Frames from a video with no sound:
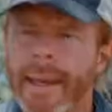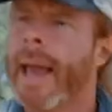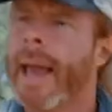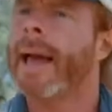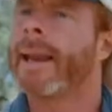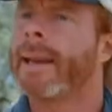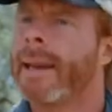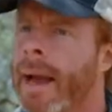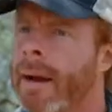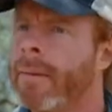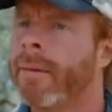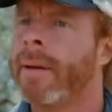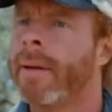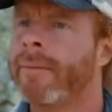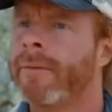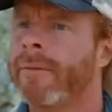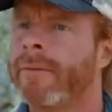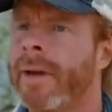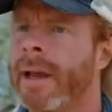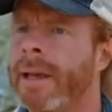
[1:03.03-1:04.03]
Yeah, now
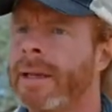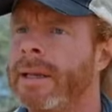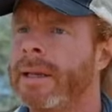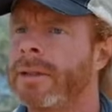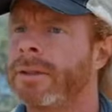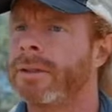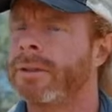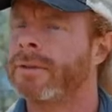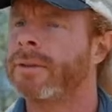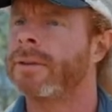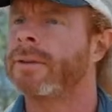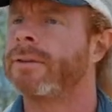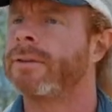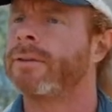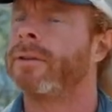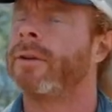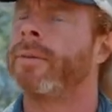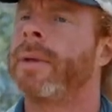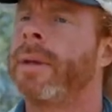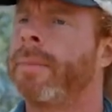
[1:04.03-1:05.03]
I'm finding just
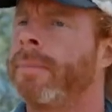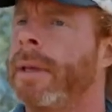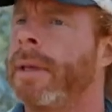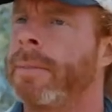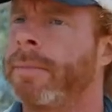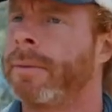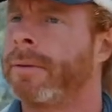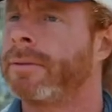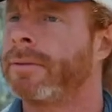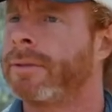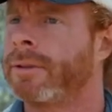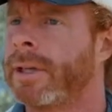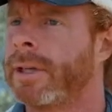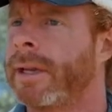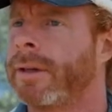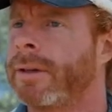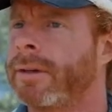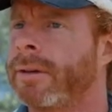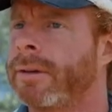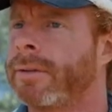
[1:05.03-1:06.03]
assuming people's
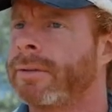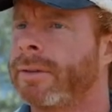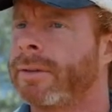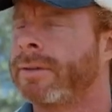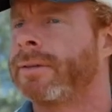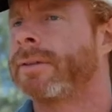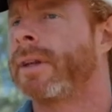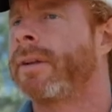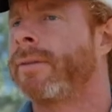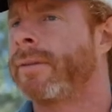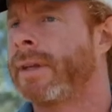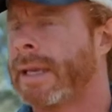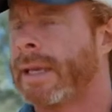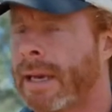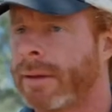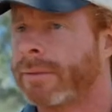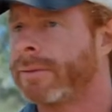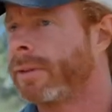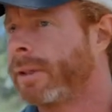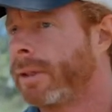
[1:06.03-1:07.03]
genders instead of
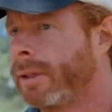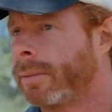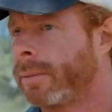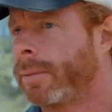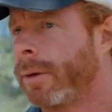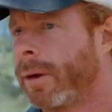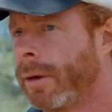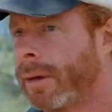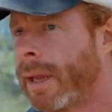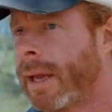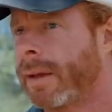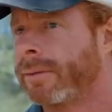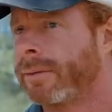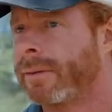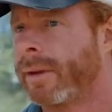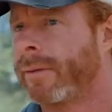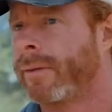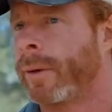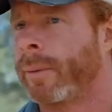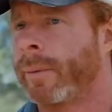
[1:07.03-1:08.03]
announcing your
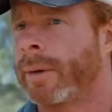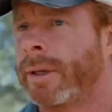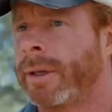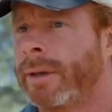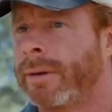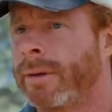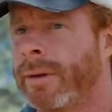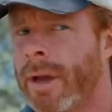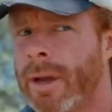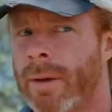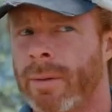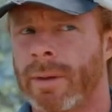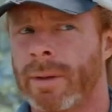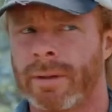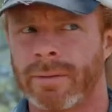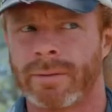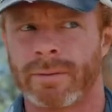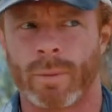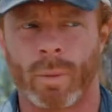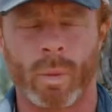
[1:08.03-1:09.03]
pronouns everywhere you go
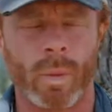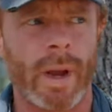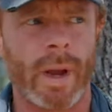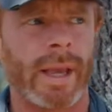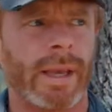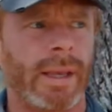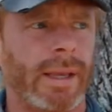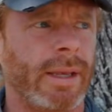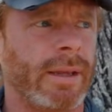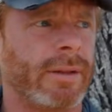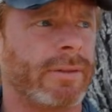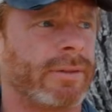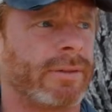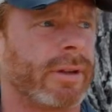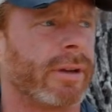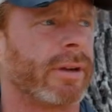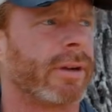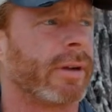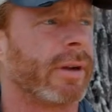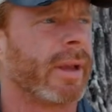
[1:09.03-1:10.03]
is way
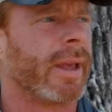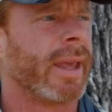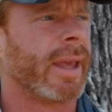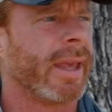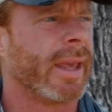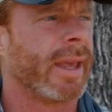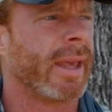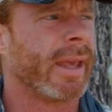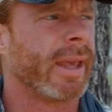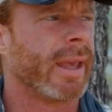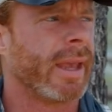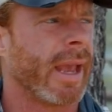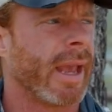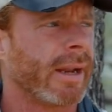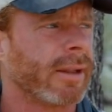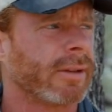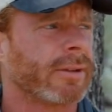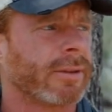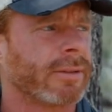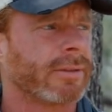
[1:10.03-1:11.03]
easier.
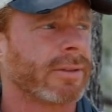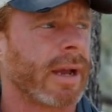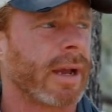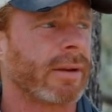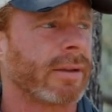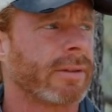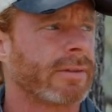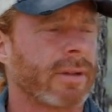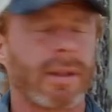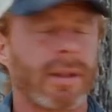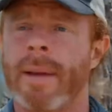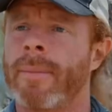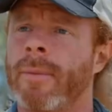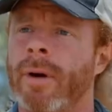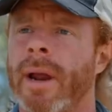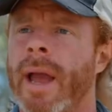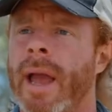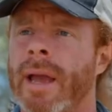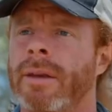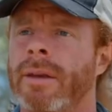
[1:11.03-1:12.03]
And it turns out it's a lot
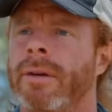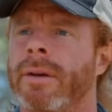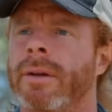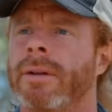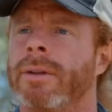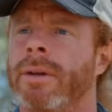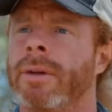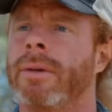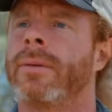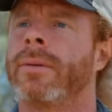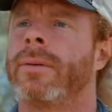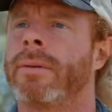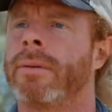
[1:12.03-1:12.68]
more accurate too.